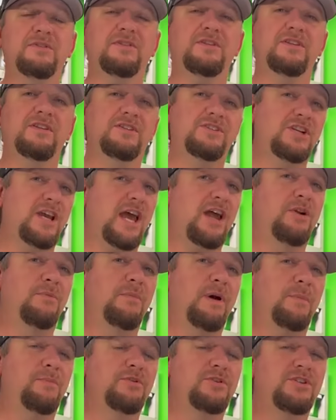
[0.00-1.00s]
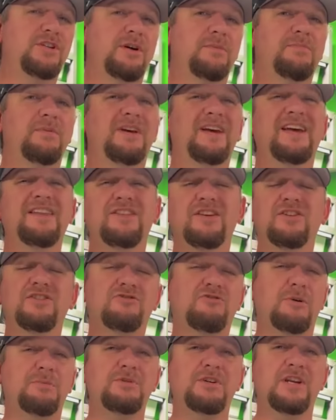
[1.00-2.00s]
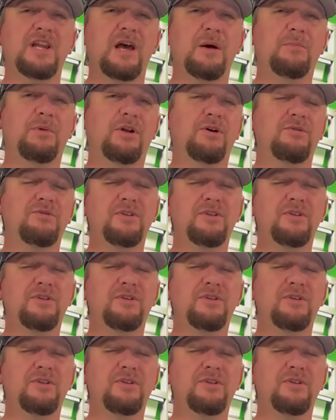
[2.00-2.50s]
the channel membership in the description down below.